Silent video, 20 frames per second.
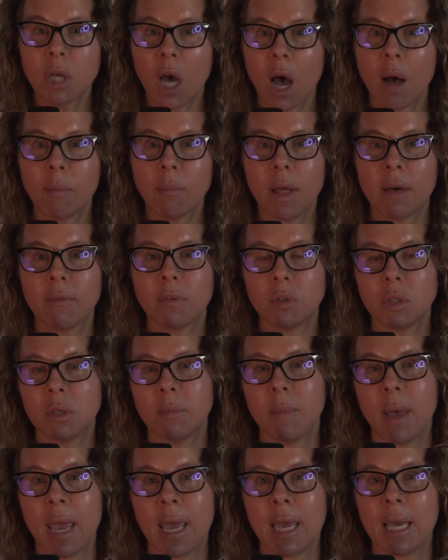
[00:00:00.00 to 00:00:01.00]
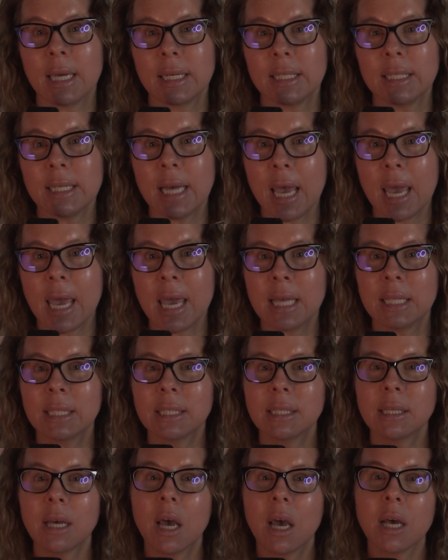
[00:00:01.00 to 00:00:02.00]
top-level domain
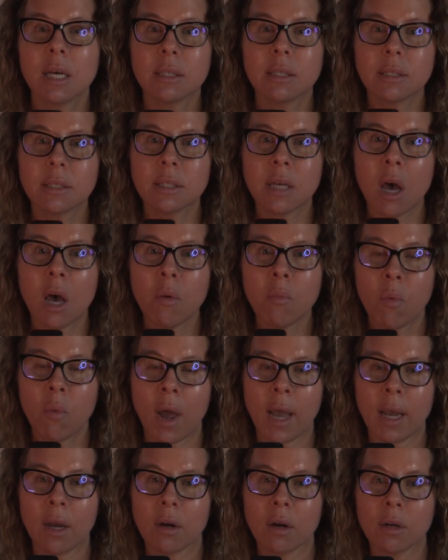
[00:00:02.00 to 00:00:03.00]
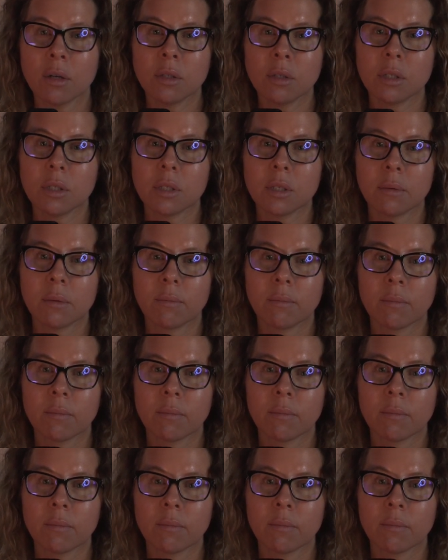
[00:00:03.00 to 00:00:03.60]
contains some records